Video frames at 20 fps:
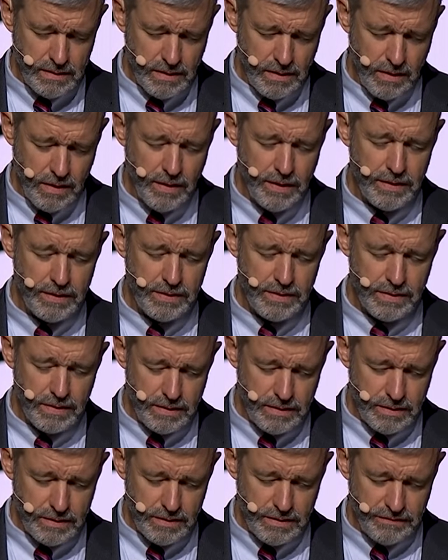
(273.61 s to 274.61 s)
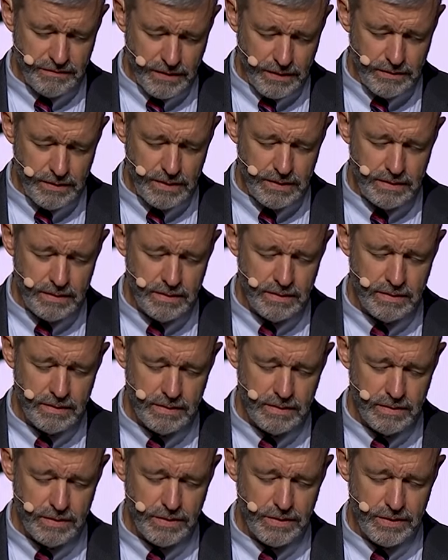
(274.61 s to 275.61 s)
hearts that are
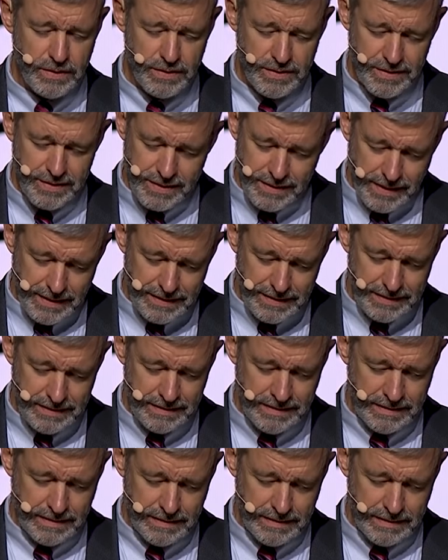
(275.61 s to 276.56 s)
devoted to your Son.